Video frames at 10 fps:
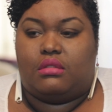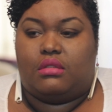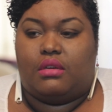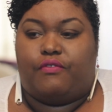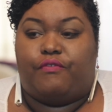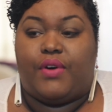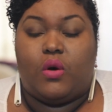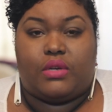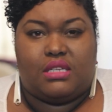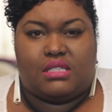the
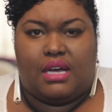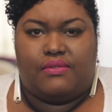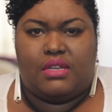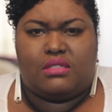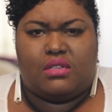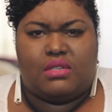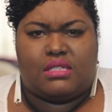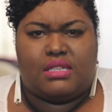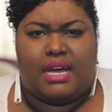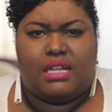focus of it. So
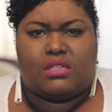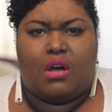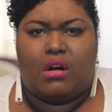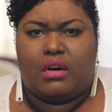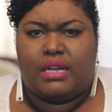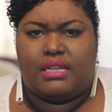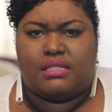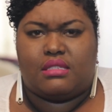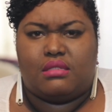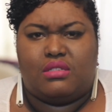it's not as hard
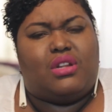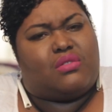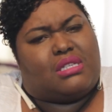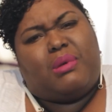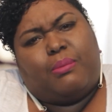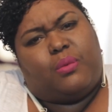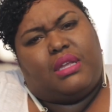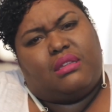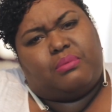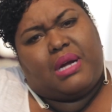as, you know, some people
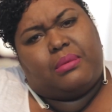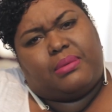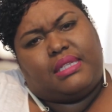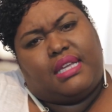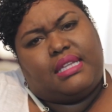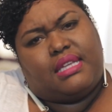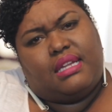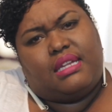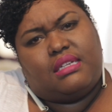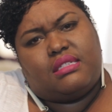would probably think that
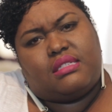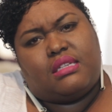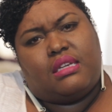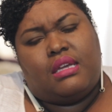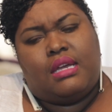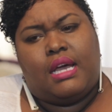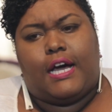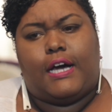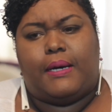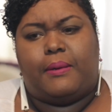it is.
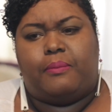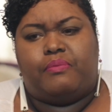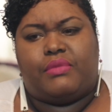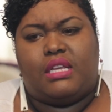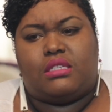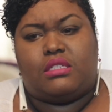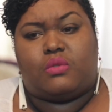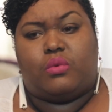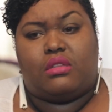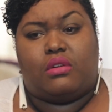It's
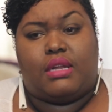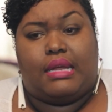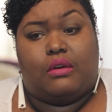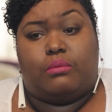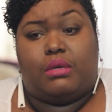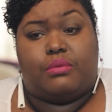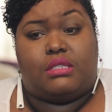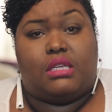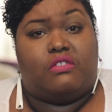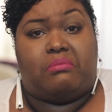just whether or not it will be
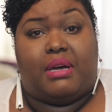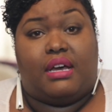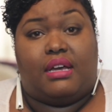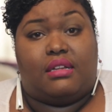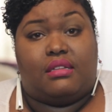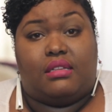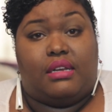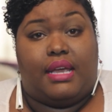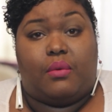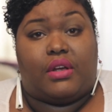received by the
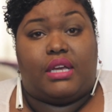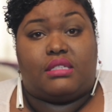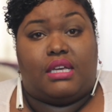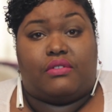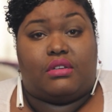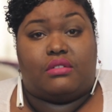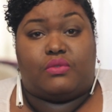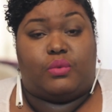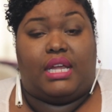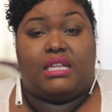network
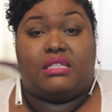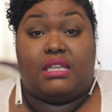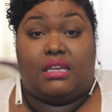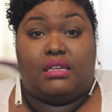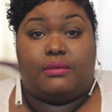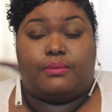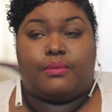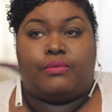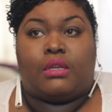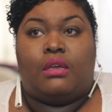executives when they see it.
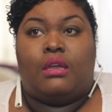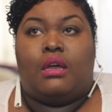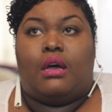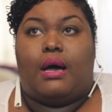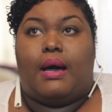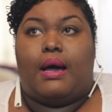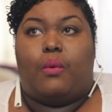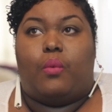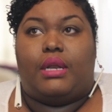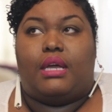
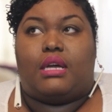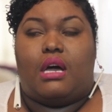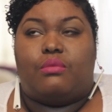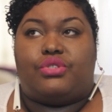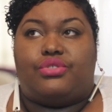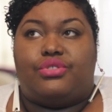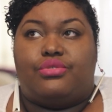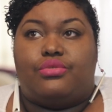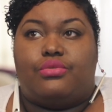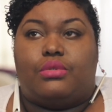When it comes
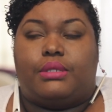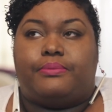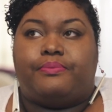to